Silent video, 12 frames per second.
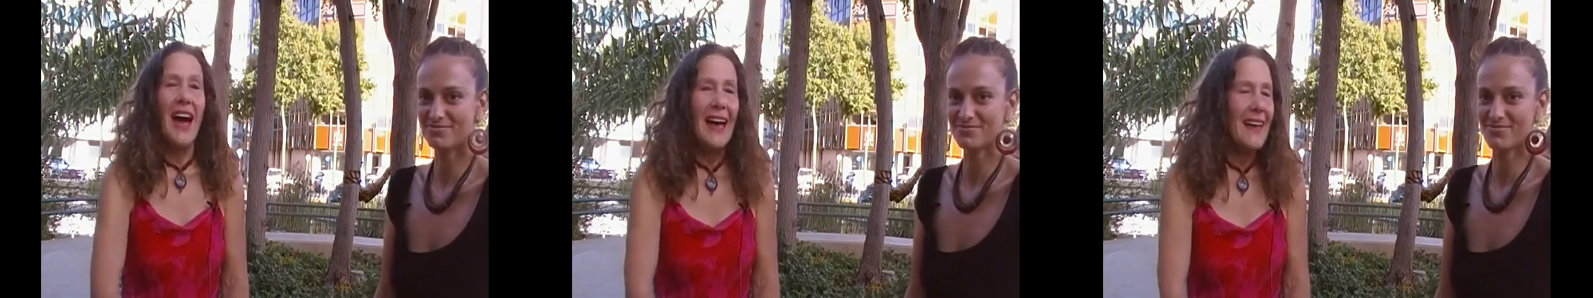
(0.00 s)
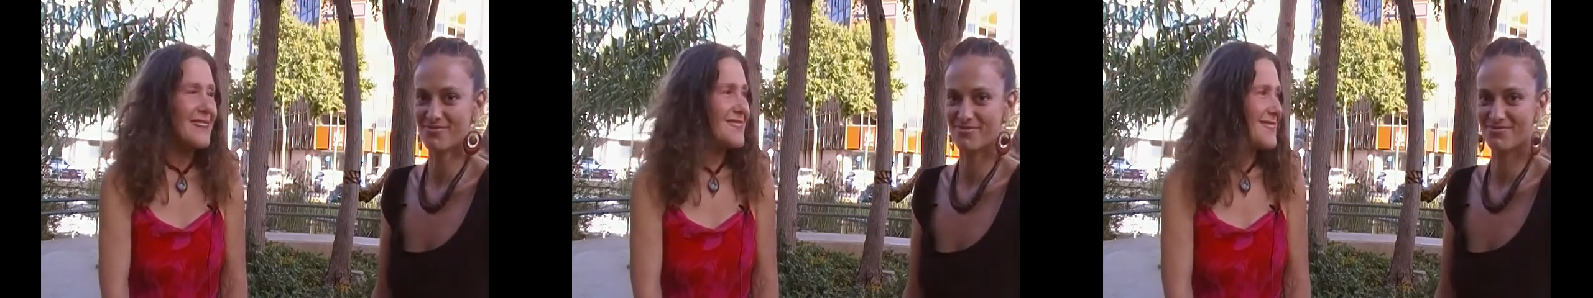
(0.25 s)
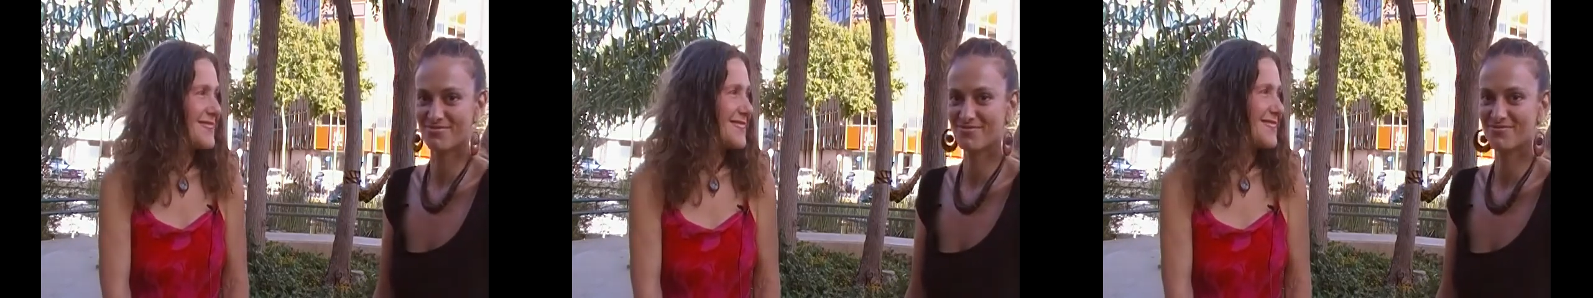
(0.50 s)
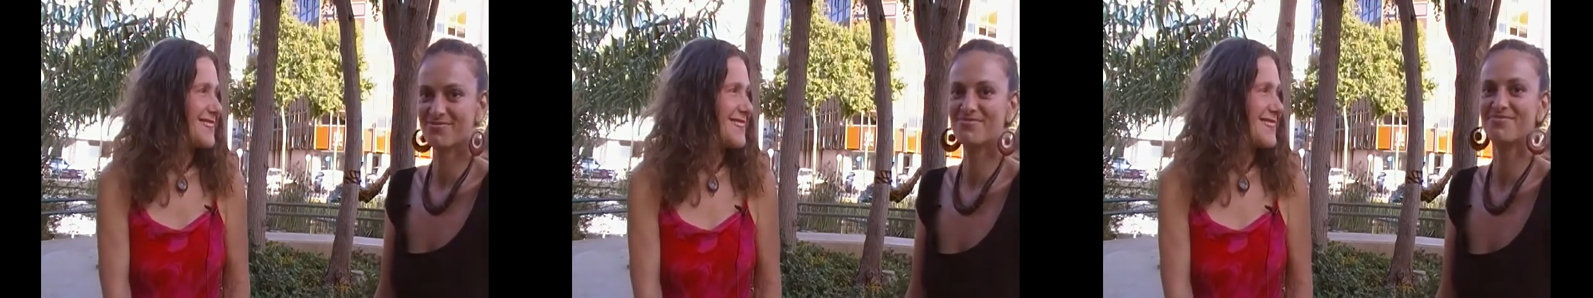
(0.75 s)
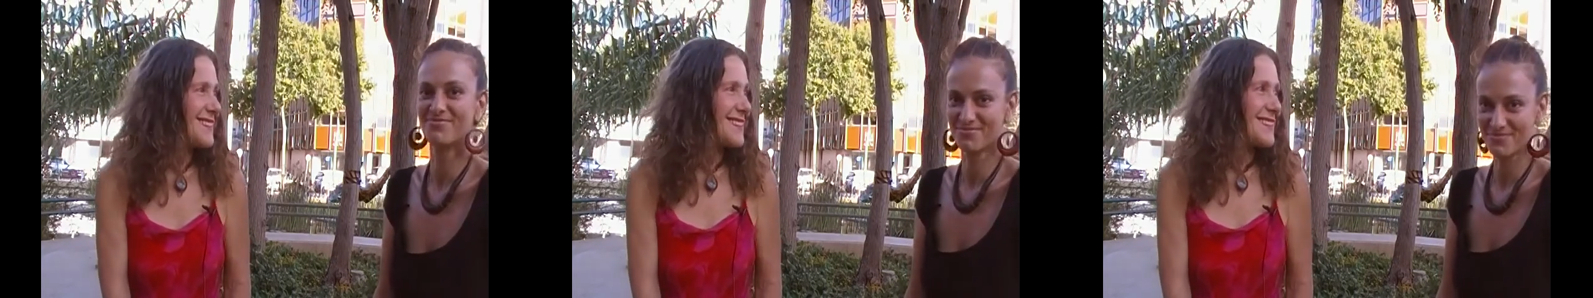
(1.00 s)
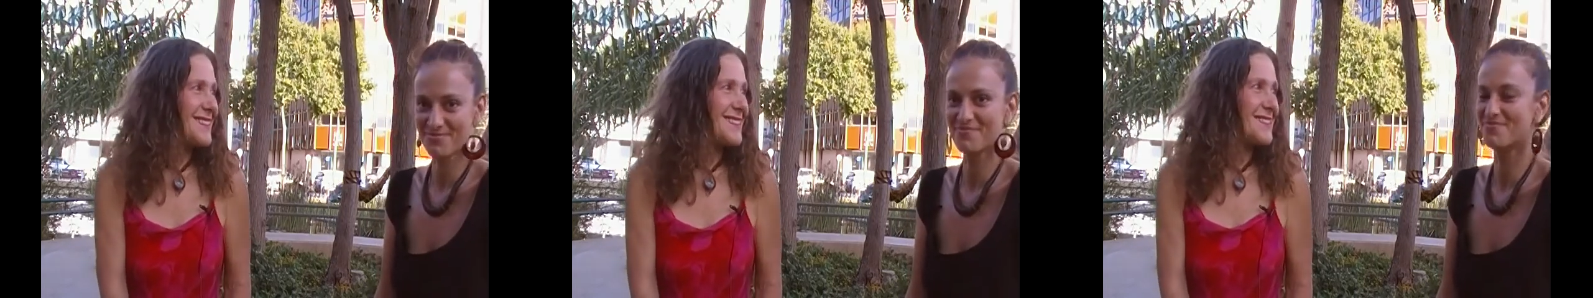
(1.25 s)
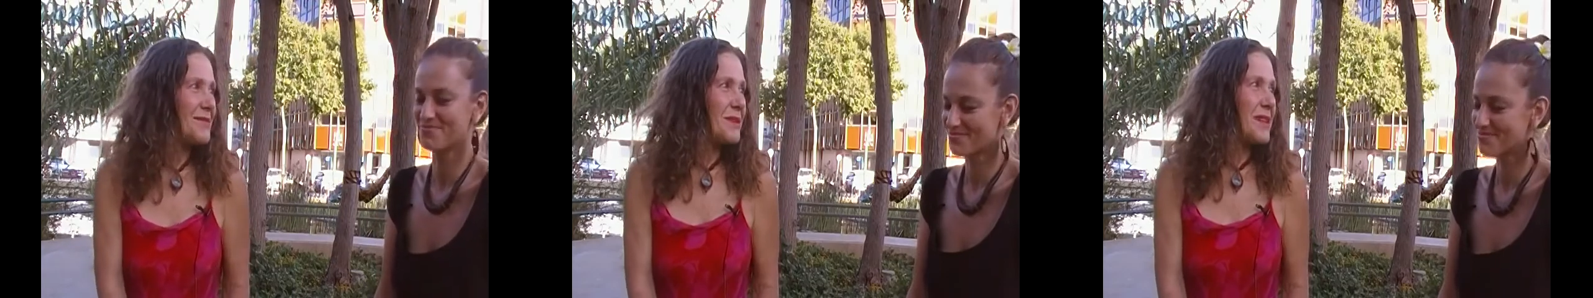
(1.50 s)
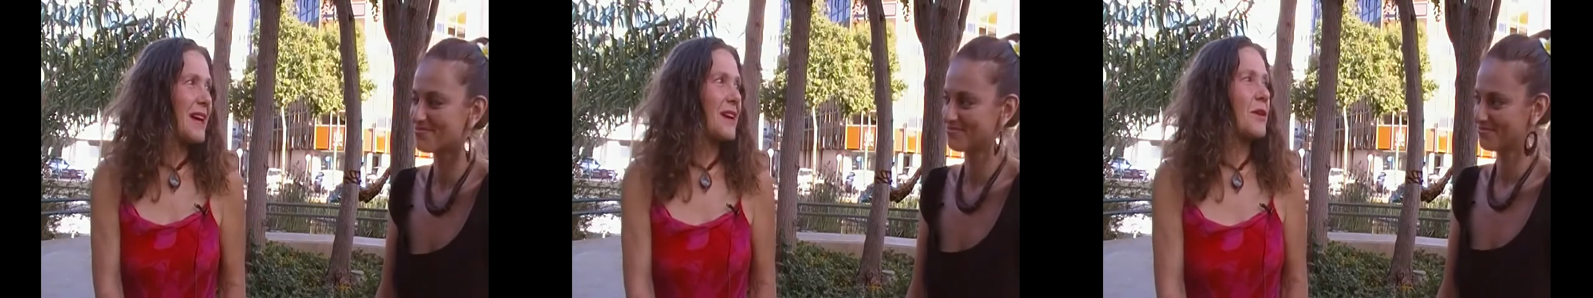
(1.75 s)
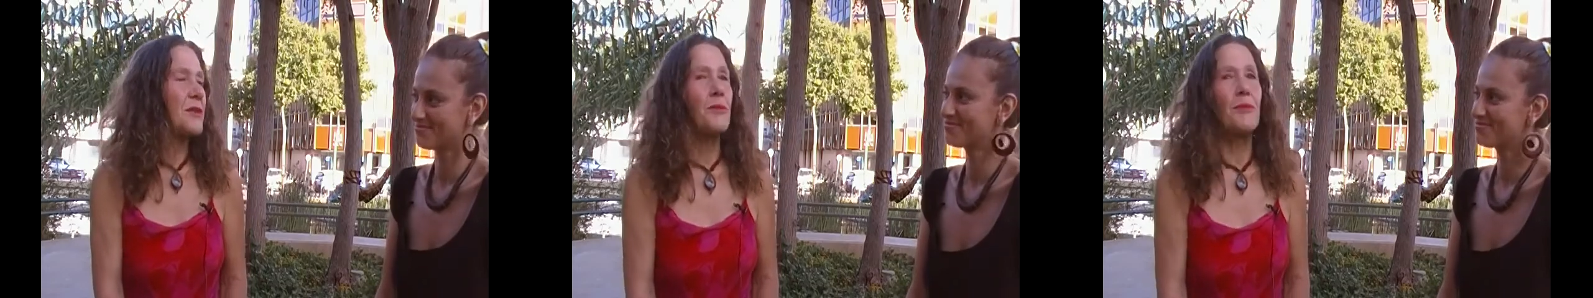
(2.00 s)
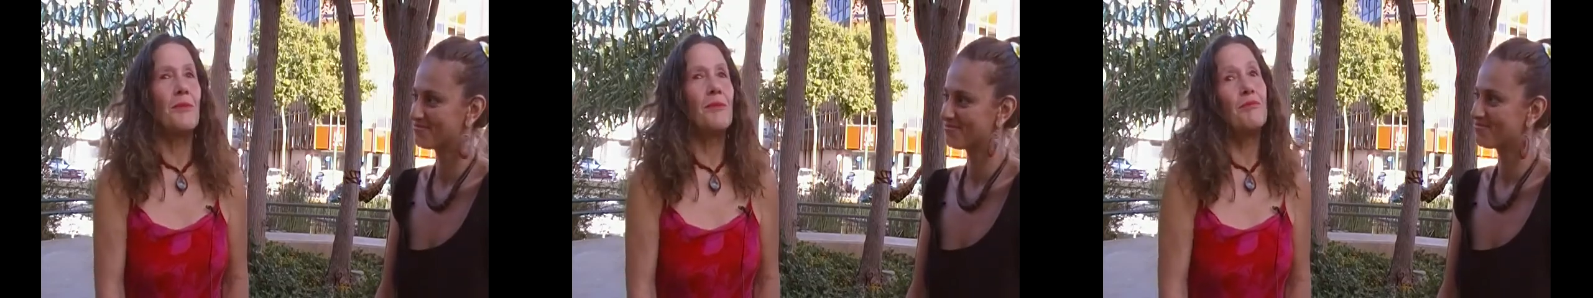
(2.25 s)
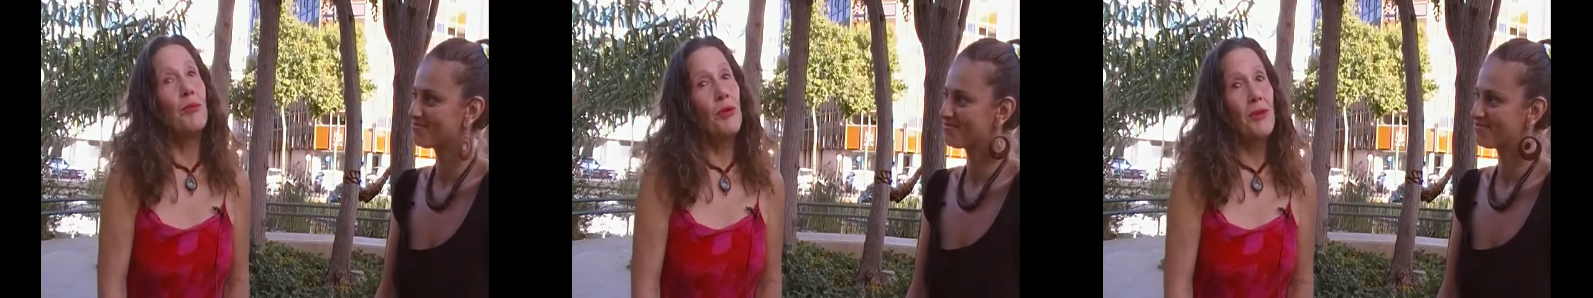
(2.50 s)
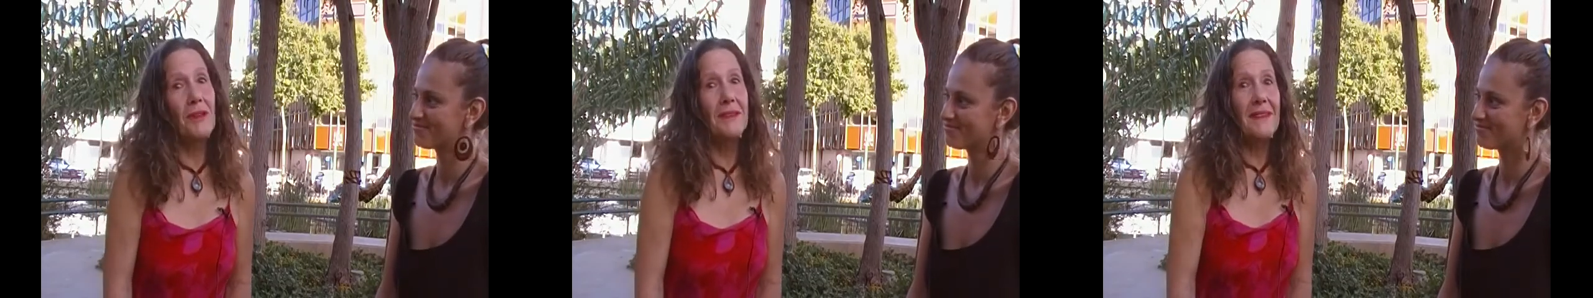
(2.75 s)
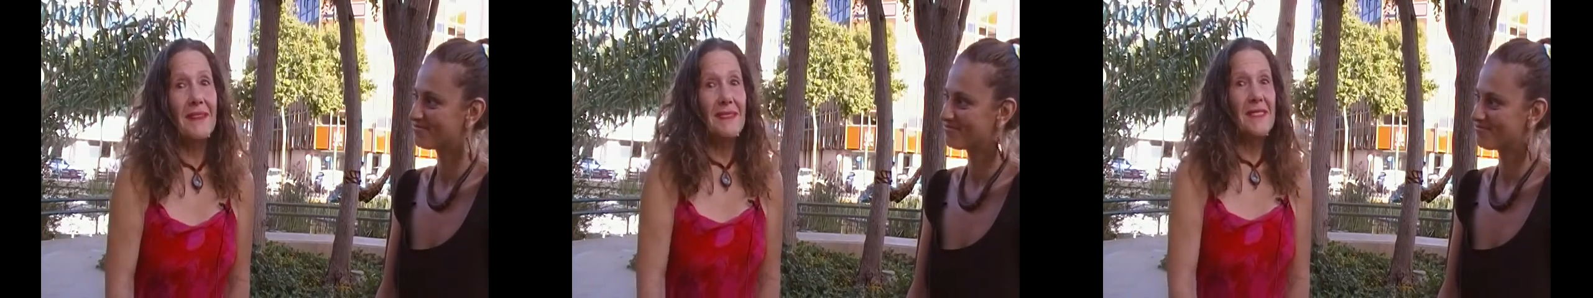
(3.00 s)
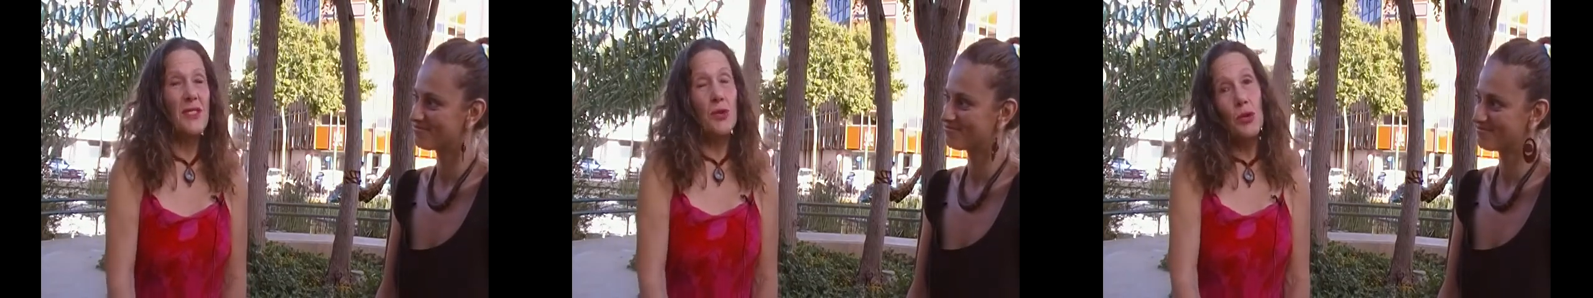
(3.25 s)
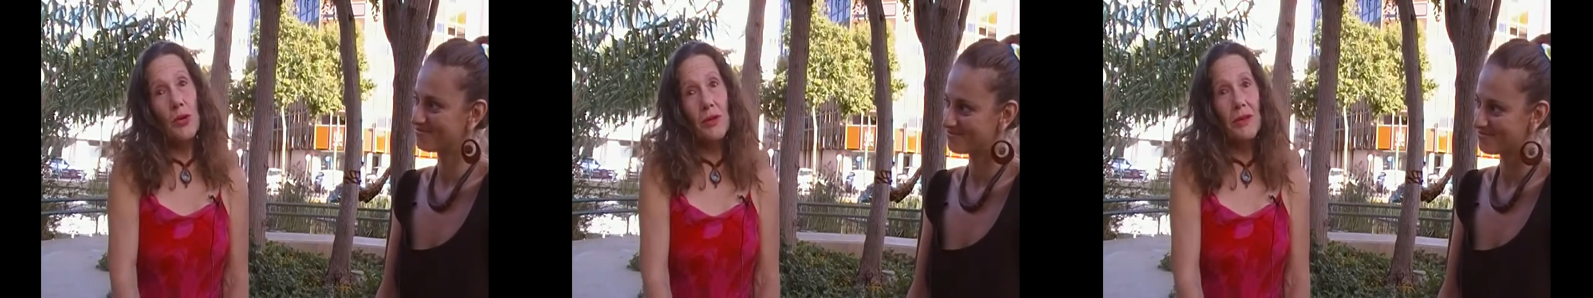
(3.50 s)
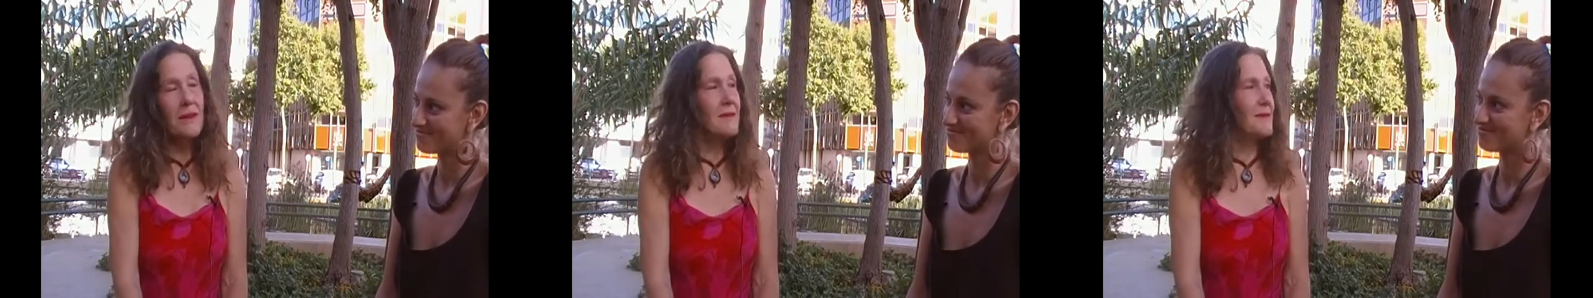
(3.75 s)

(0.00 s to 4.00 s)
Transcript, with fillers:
Speaker 1: child, when I got bored in school.